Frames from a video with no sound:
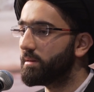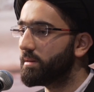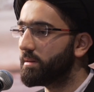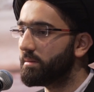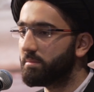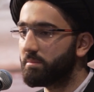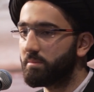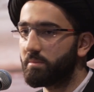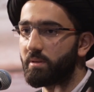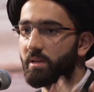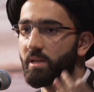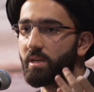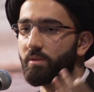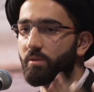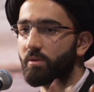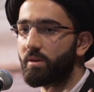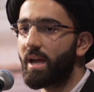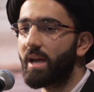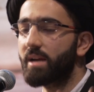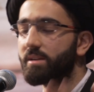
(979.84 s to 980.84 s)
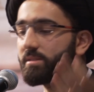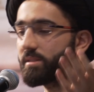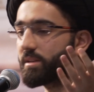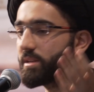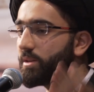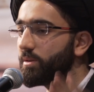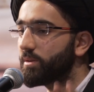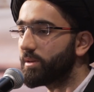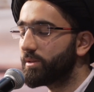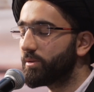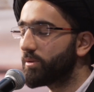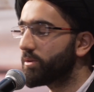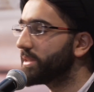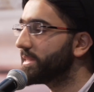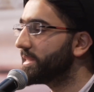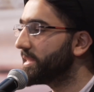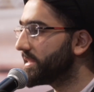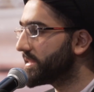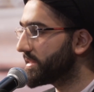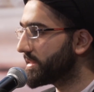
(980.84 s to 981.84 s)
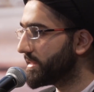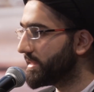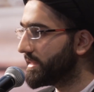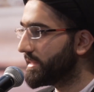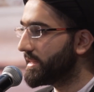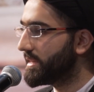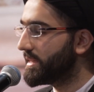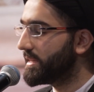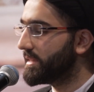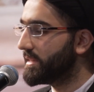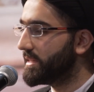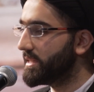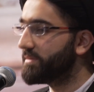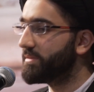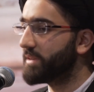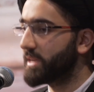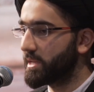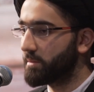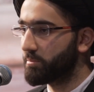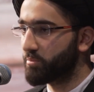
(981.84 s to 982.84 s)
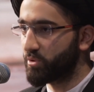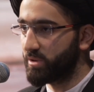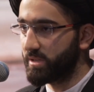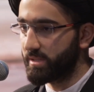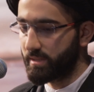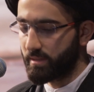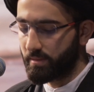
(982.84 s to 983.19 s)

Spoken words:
either executed or at least living in prison.